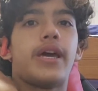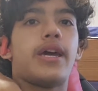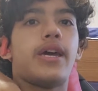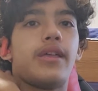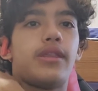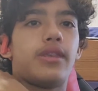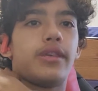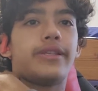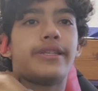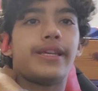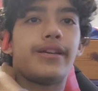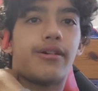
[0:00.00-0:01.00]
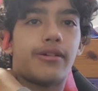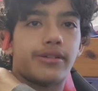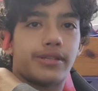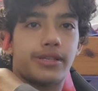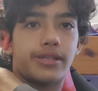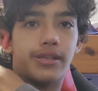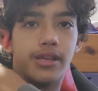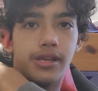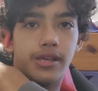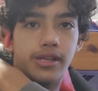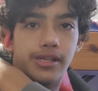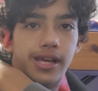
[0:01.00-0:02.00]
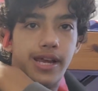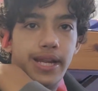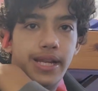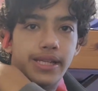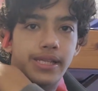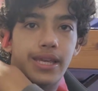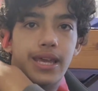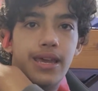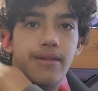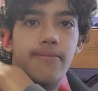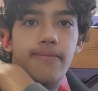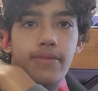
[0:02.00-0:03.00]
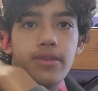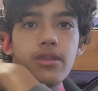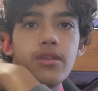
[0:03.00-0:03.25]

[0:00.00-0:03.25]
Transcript: and the Seahawks Titans game.